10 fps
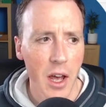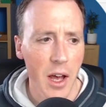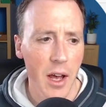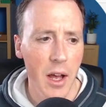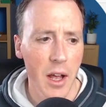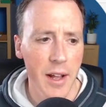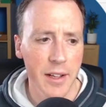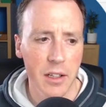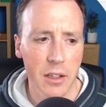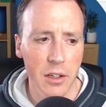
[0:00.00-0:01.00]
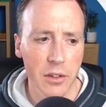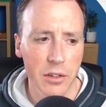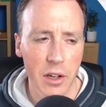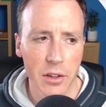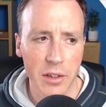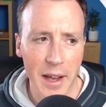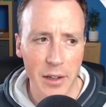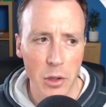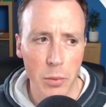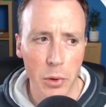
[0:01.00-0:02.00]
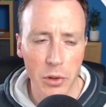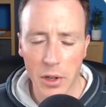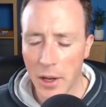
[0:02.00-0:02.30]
It concerns how you put